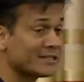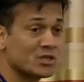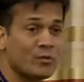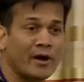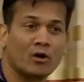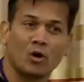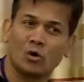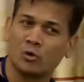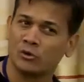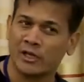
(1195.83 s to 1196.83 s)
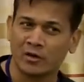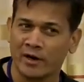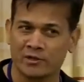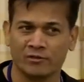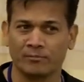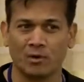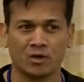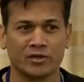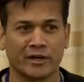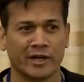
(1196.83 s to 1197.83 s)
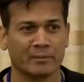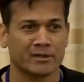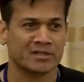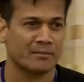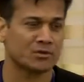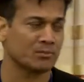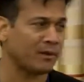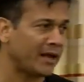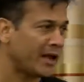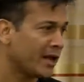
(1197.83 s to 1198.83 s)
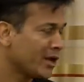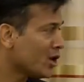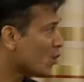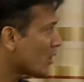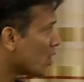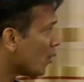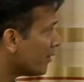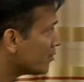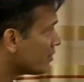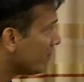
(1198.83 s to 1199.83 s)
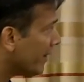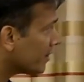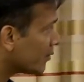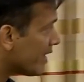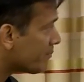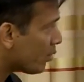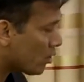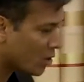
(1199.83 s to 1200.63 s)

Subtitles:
this is where all the crux of blockchain elements come into play. We go in to define the right